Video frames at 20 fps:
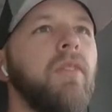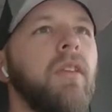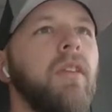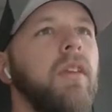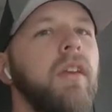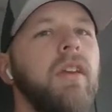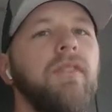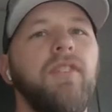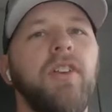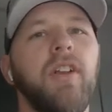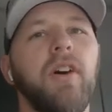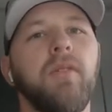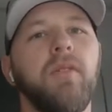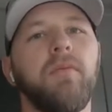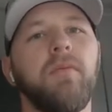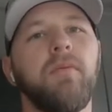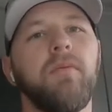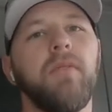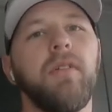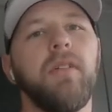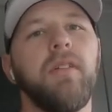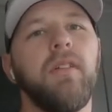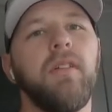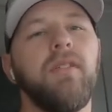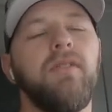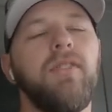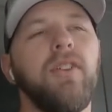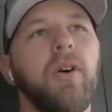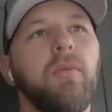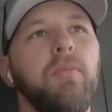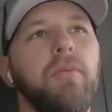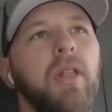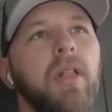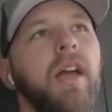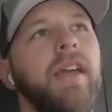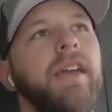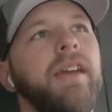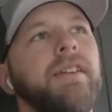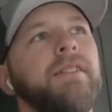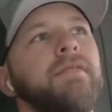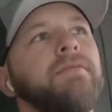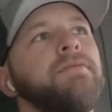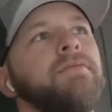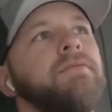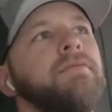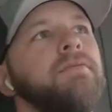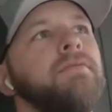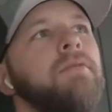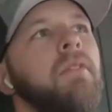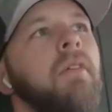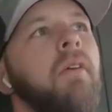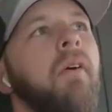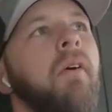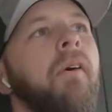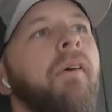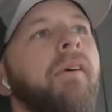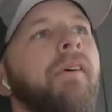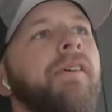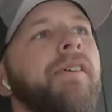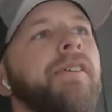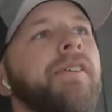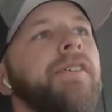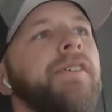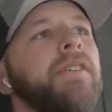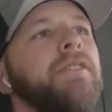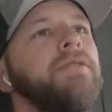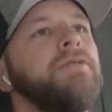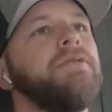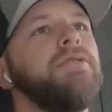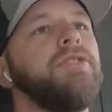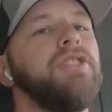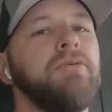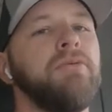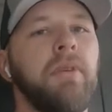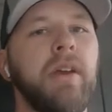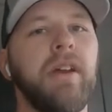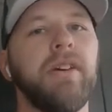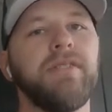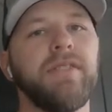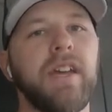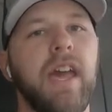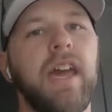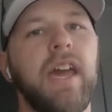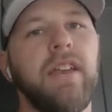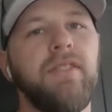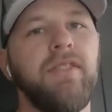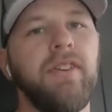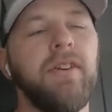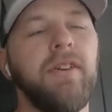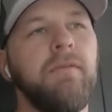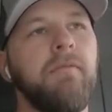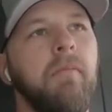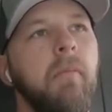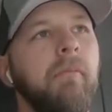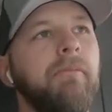if you don't plan your meals ahead of you,